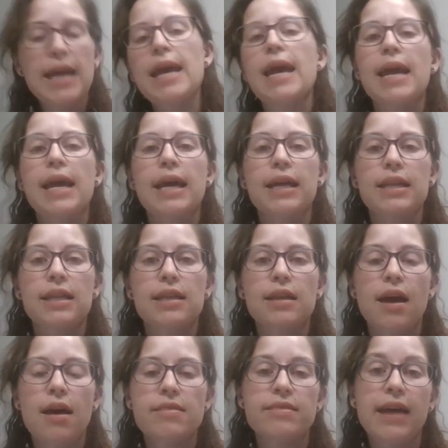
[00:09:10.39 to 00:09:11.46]

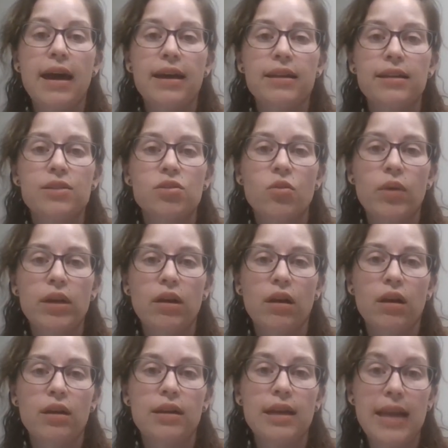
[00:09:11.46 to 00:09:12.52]
And that is going
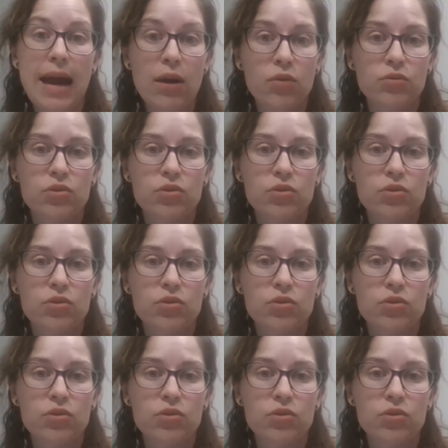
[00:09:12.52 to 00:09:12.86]
on now.